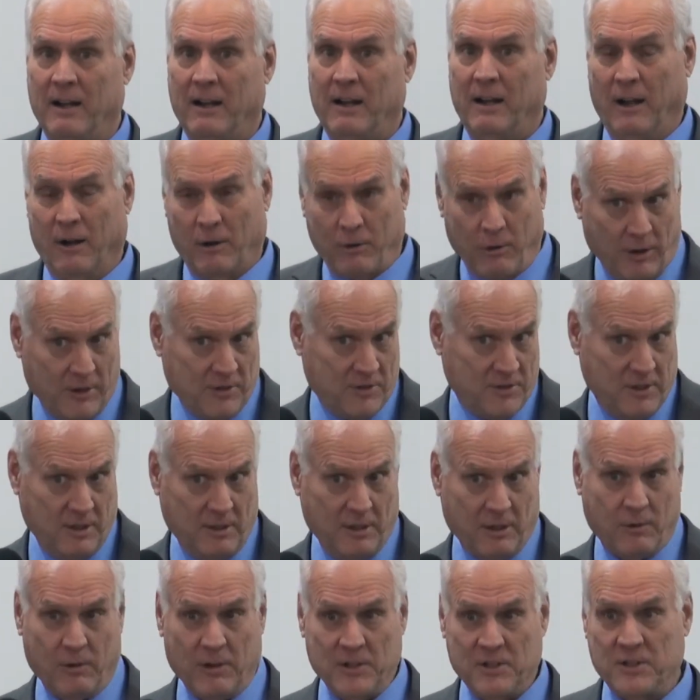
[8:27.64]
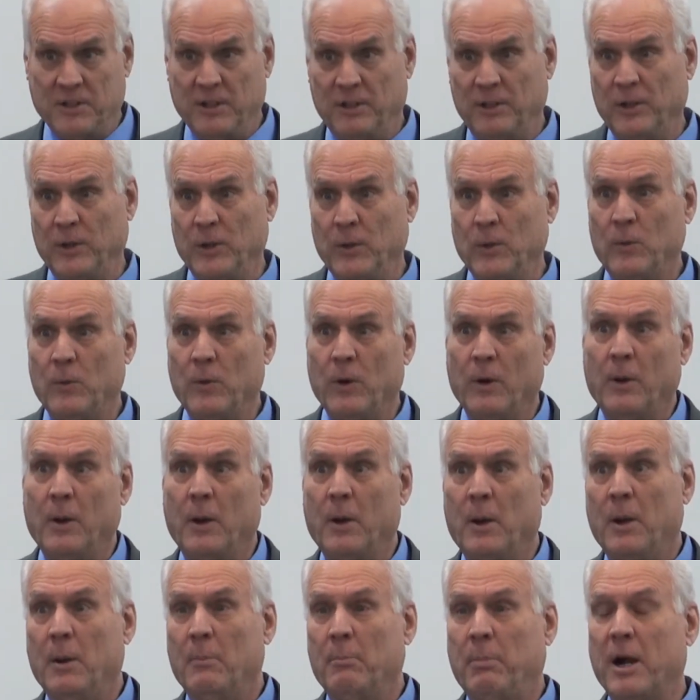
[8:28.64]
a Christian, a Christian who
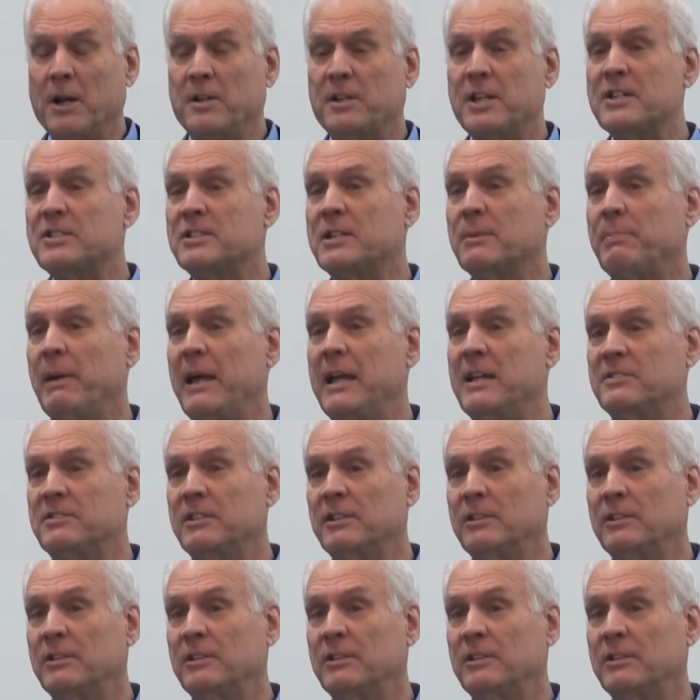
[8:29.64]
participates